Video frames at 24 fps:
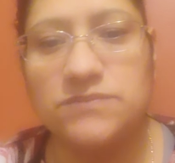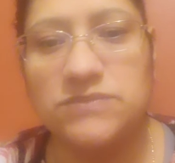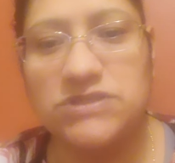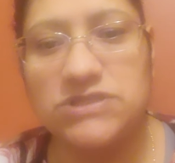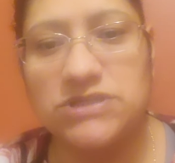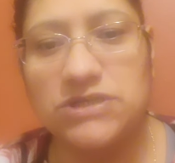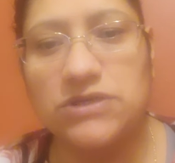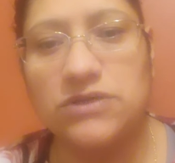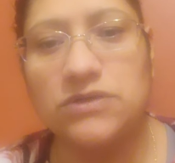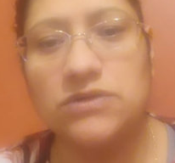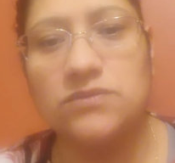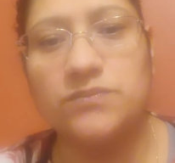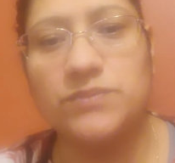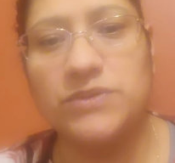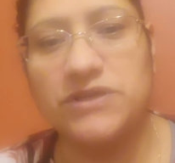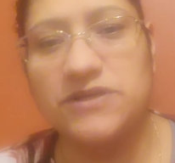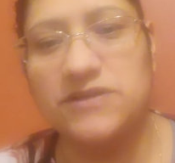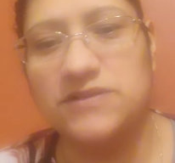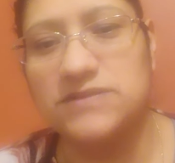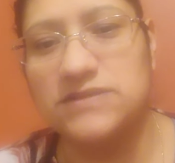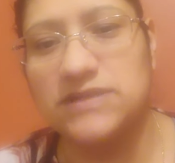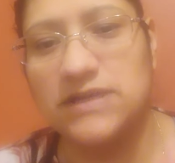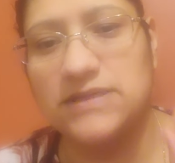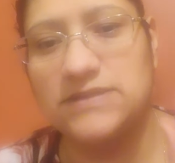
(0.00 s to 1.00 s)
gel,
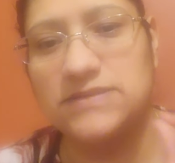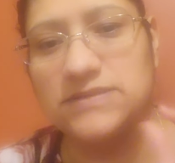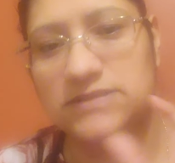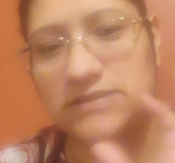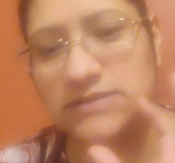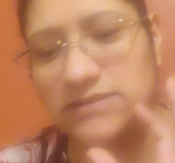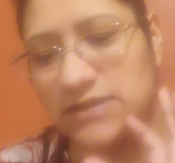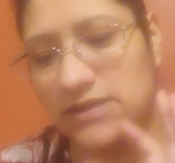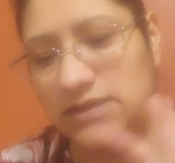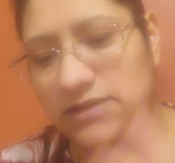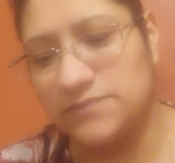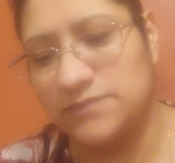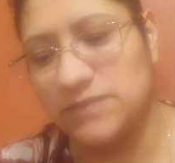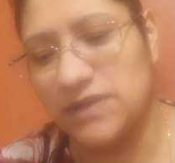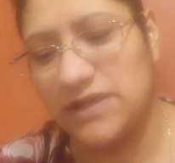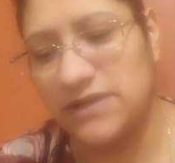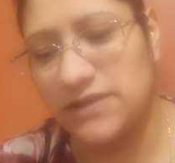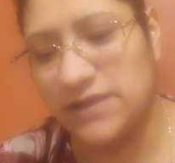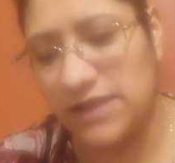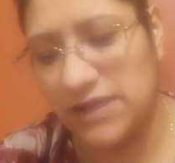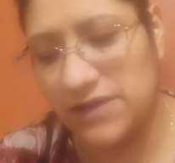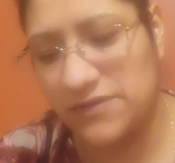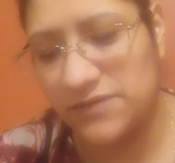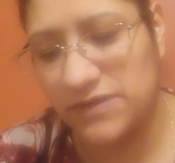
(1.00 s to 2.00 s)
because that's
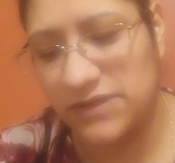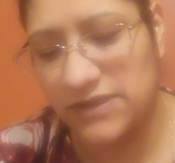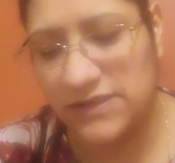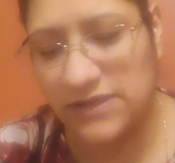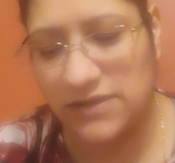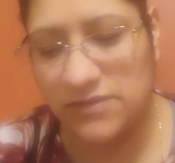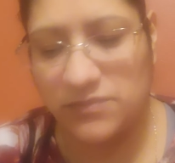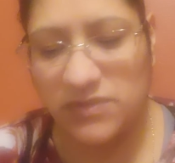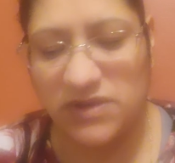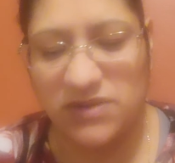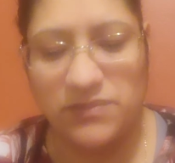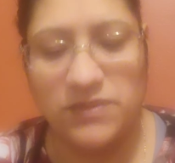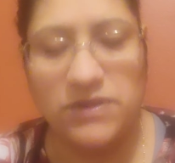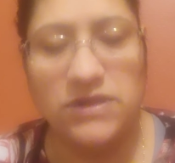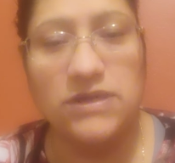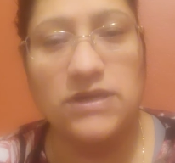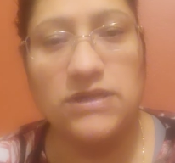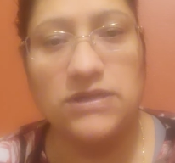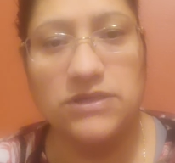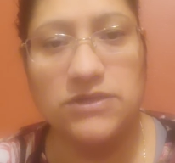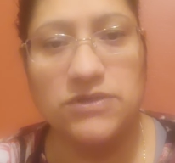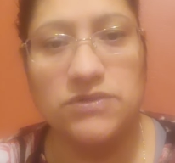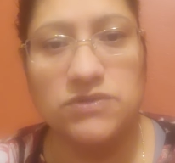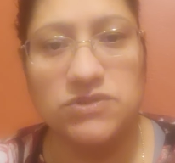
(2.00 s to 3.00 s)
an area that might be
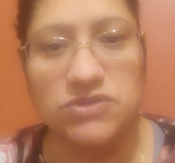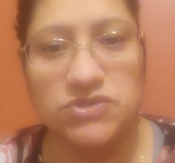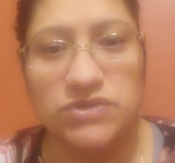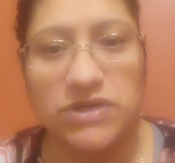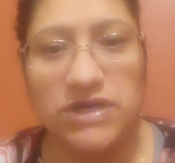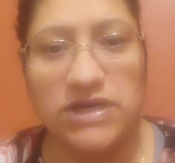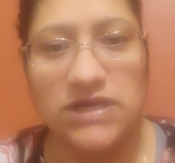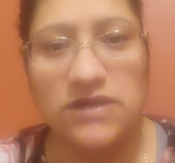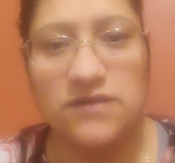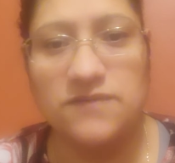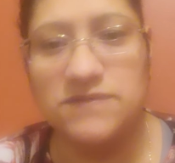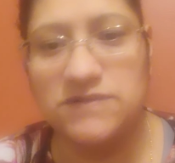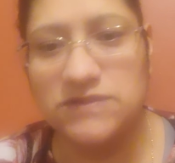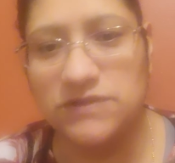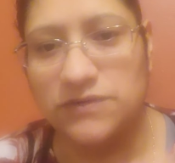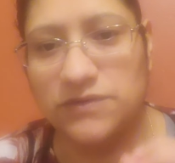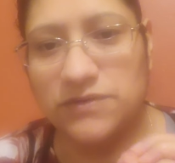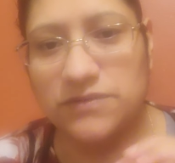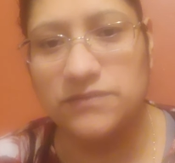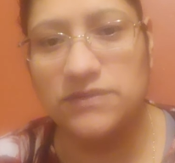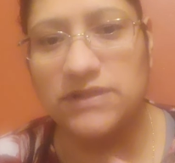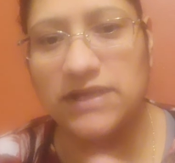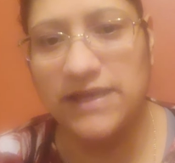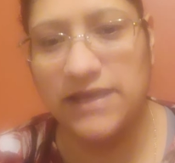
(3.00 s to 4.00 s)
a little dry,
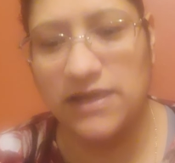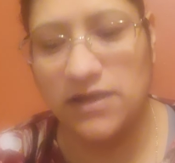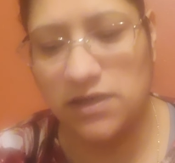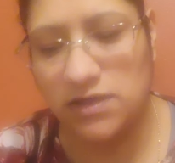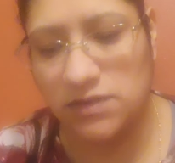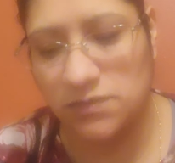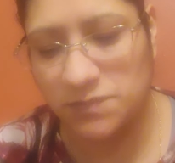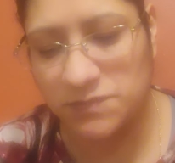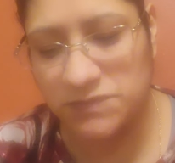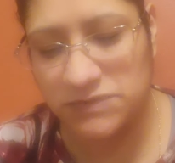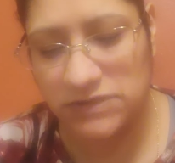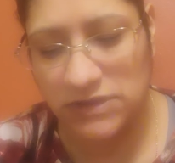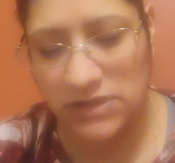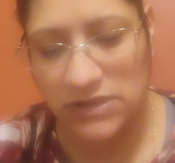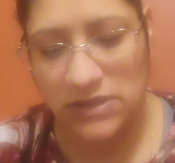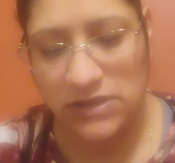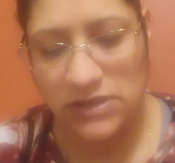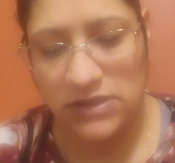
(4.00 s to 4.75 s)
so that helps